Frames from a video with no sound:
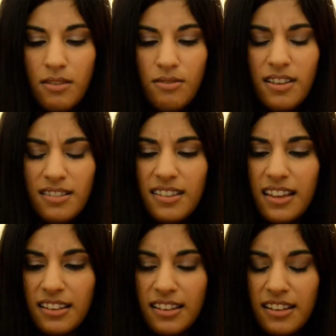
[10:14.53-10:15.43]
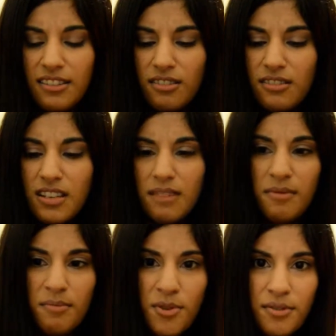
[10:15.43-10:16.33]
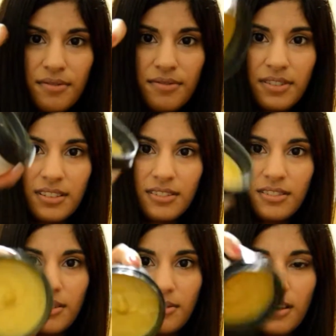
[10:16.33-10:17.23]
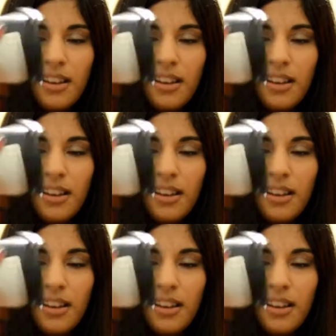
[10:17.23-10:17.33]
You can see that it doesn't even move, so